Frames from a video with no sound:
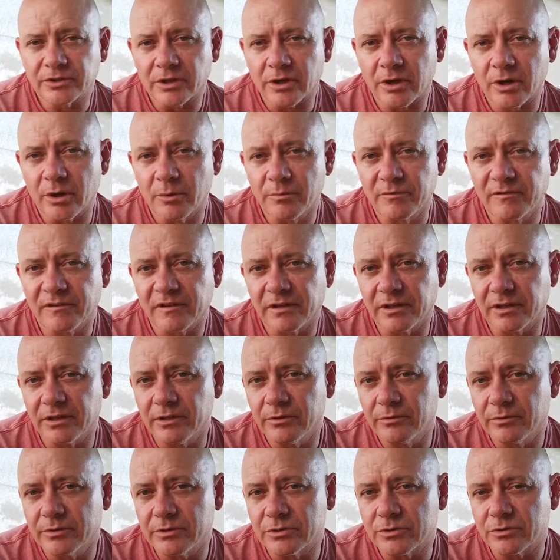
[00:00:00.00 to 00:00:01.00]
so hopefully
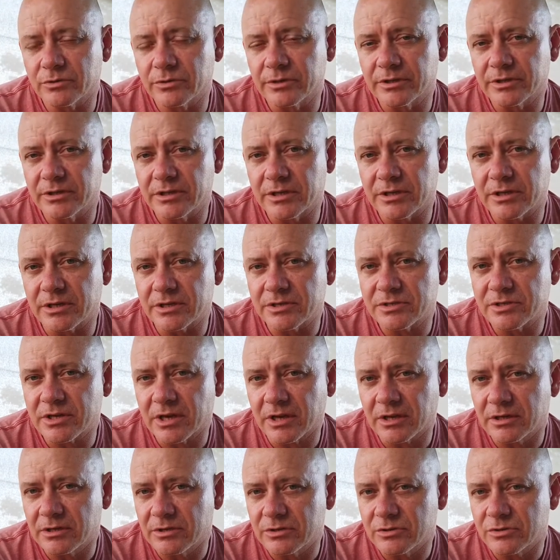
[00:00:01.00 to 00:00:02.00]
you enjoyed the
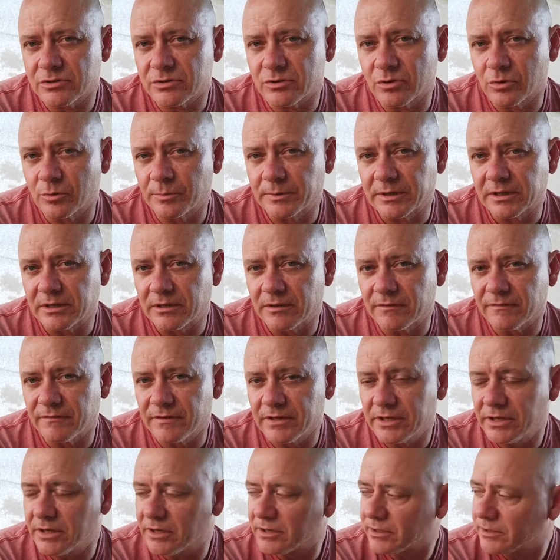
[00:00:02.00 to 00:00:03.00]
second installment of the
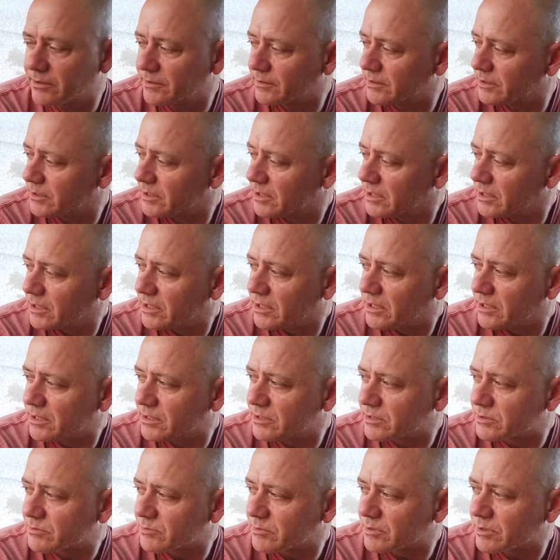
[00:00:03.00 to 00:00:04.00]
video.
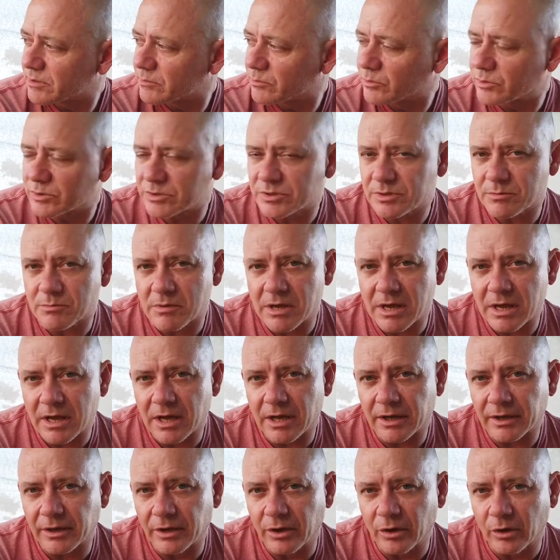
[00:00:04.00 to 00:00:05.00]
This one was
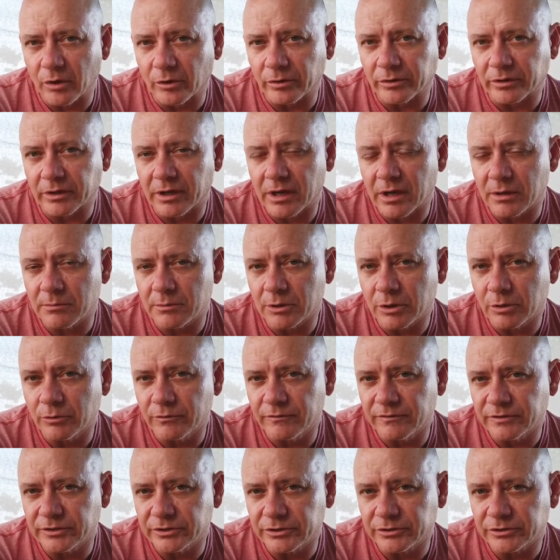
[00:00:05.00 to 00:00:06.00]
about
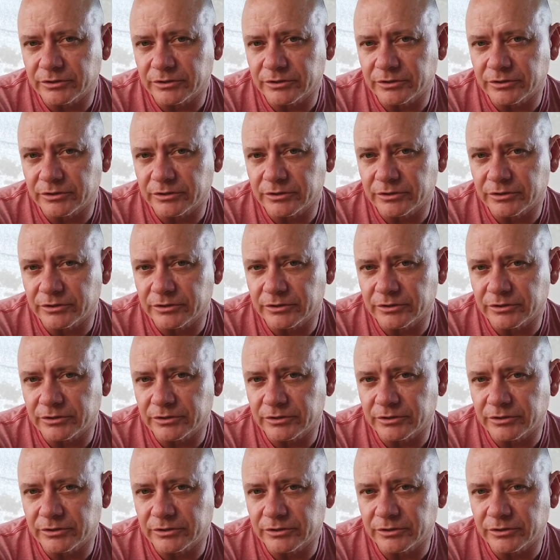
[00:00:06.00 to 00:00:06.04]
non-chemical